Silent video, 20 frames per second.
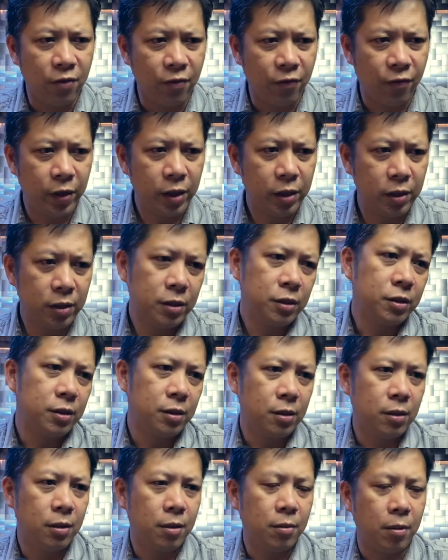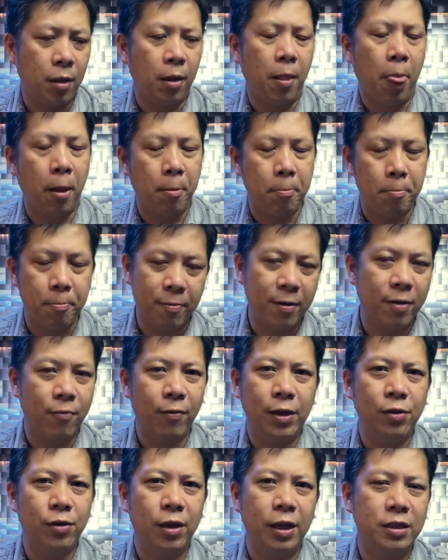Bill, uh,
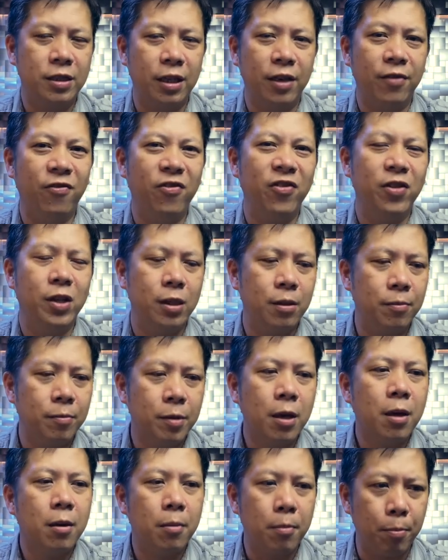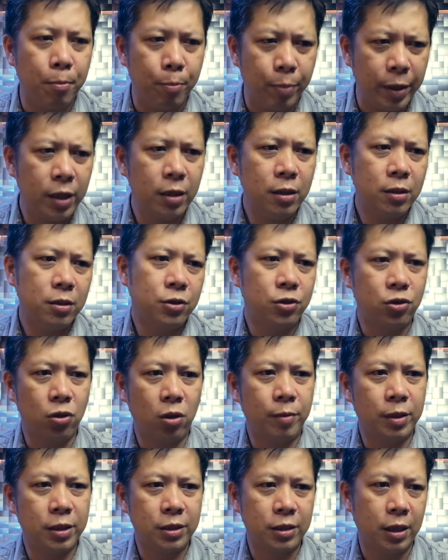why did I say Bill? Bill
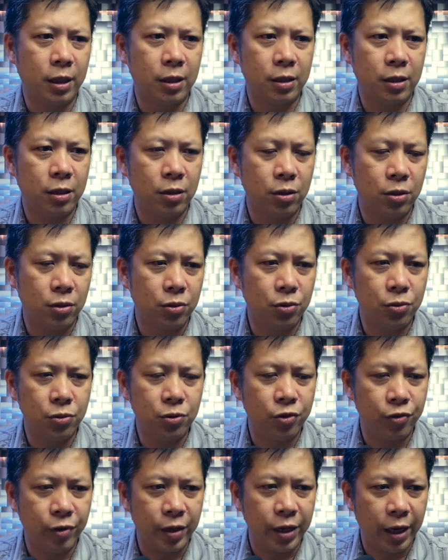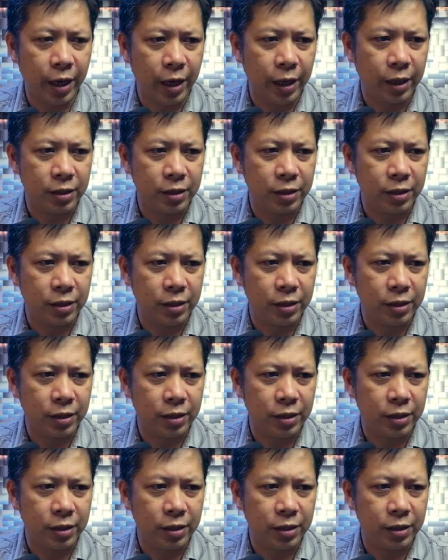Somerset two three eight